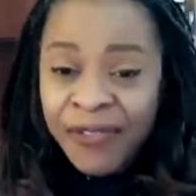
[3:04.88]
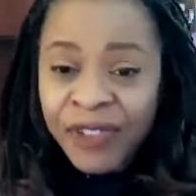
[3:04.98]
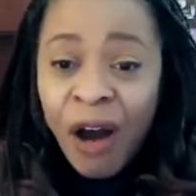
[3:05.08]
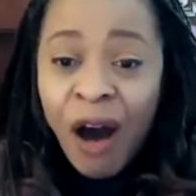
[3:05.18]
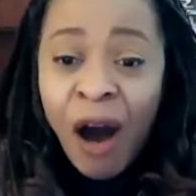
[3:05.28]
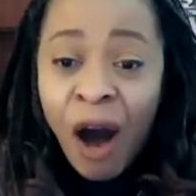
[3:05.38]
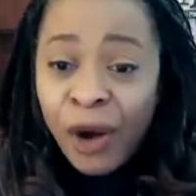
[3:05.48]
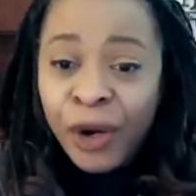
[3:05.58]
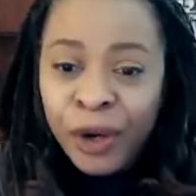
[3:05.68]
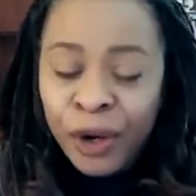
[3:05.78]
have to
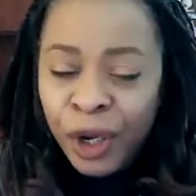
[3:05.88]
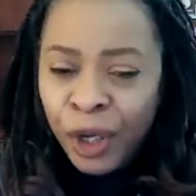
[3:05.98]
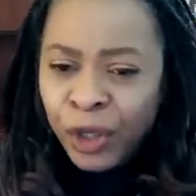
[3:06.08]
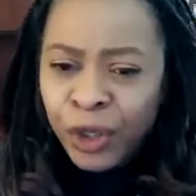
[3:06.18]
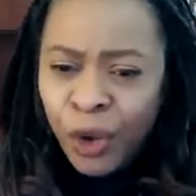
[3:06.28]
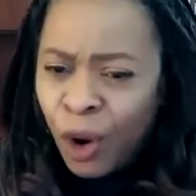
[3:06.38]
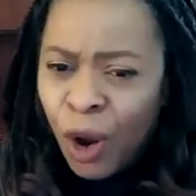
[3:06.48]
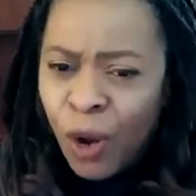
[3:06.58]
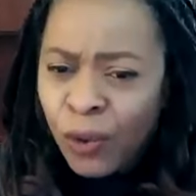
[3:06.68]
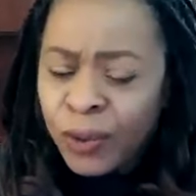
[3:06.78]
honor
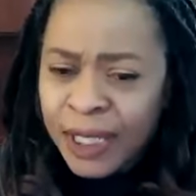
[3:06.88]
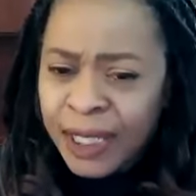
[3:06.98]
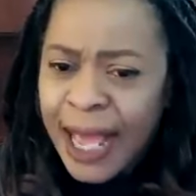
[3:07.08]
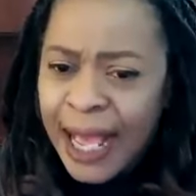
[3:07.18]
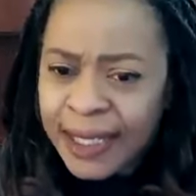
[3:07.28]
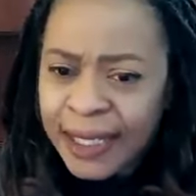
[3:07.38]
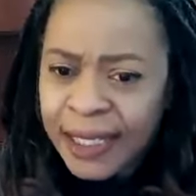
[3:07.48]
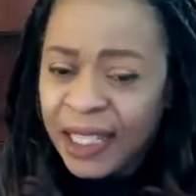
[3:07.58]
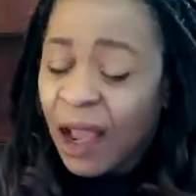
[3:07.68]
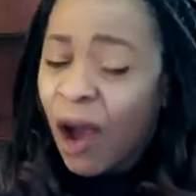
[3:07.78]
your own
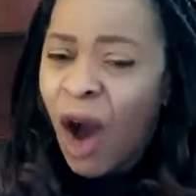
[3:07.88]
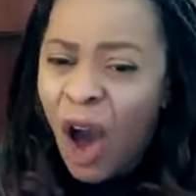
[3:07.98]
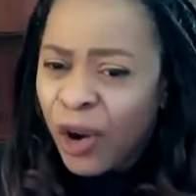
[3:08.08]
tenacity,